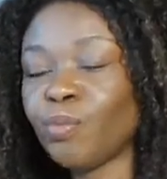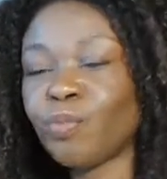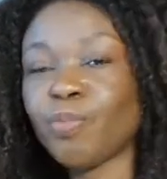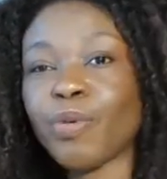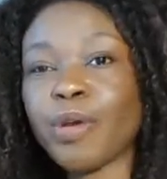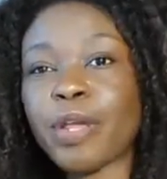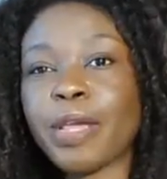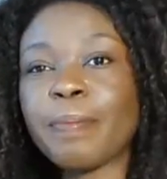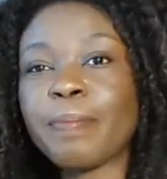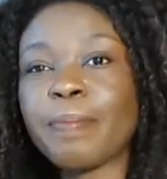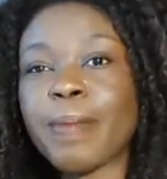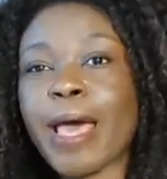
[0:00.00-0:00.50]

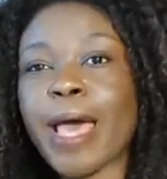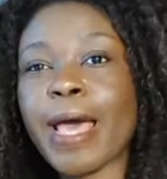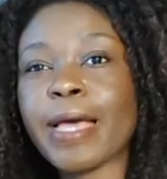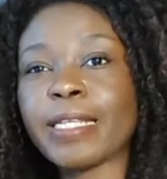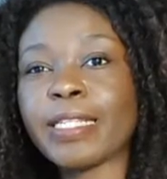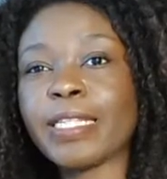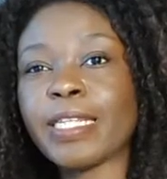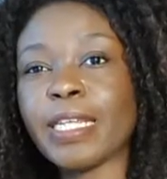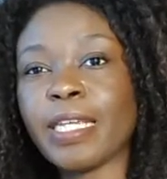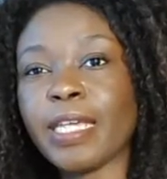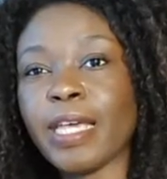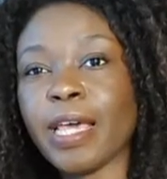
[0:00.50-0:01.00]
bring
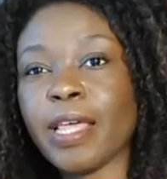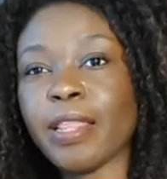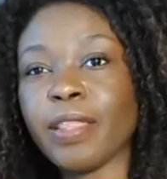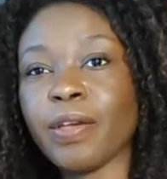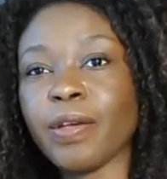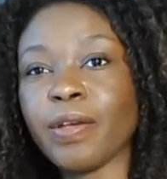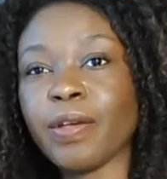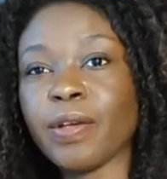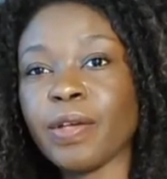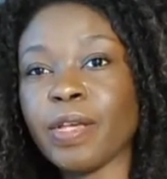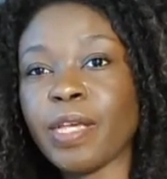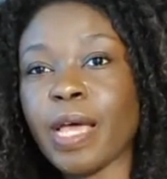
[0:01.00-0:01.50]
back
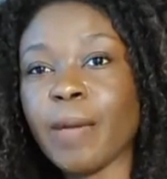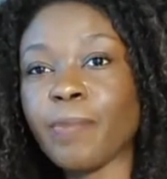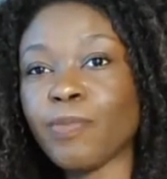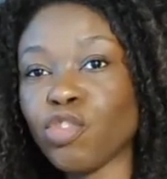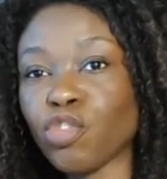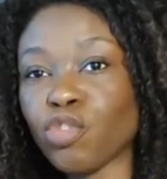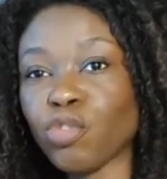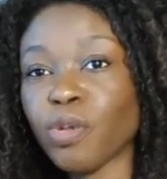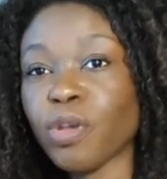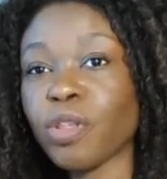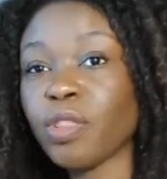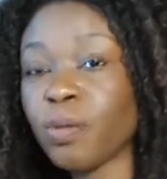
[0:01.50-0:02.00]
together. I'm
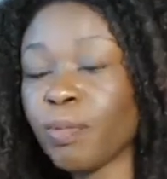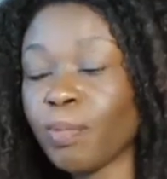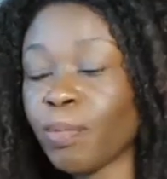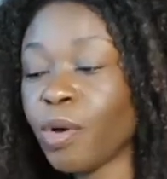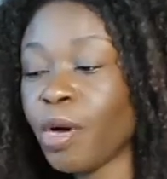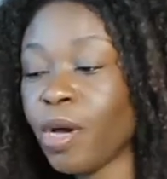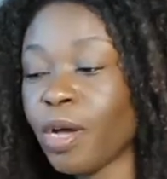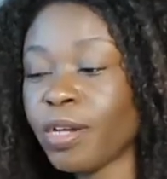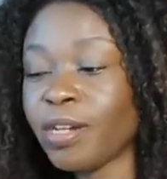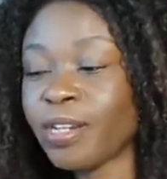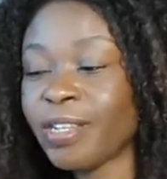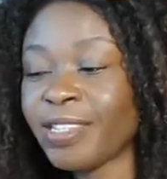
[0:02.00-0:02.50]
sure the
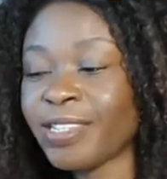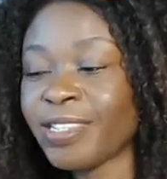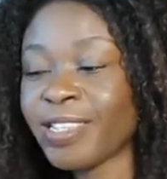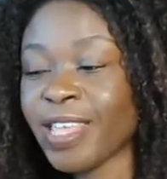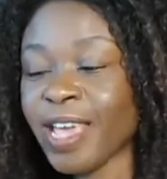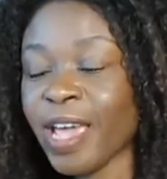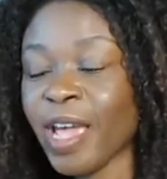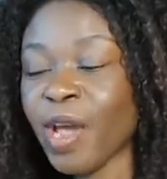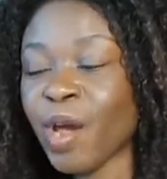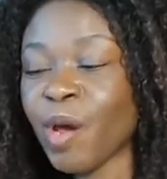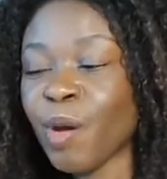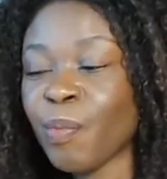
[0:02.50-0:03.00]
bond is
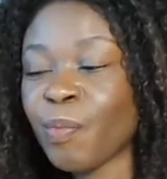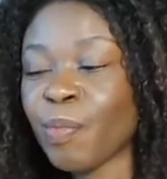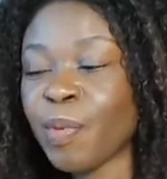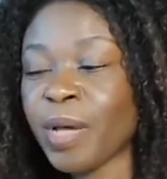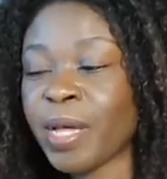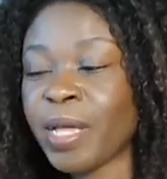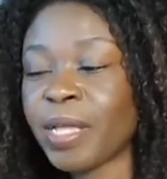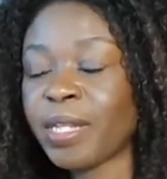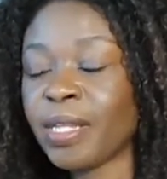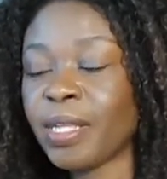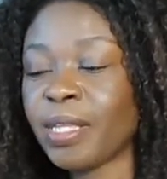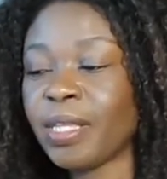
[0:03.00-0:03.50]
there,
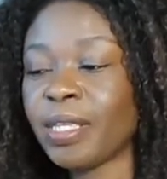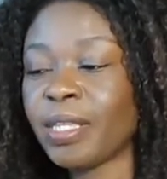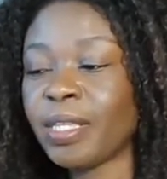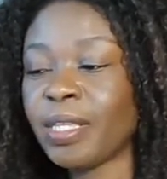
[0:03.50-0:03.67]
but